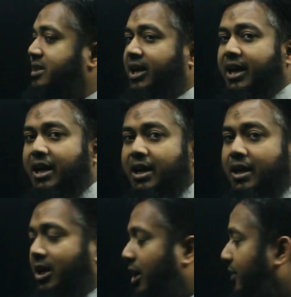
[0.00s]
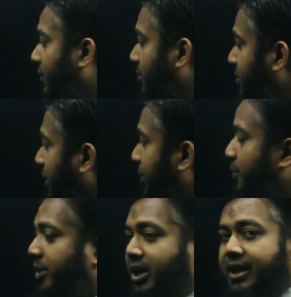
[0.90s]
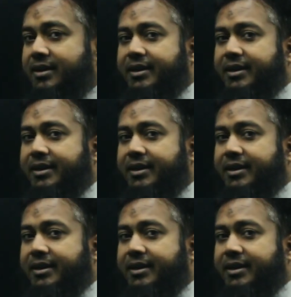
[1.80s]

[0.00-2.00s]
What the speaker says: say from C to B it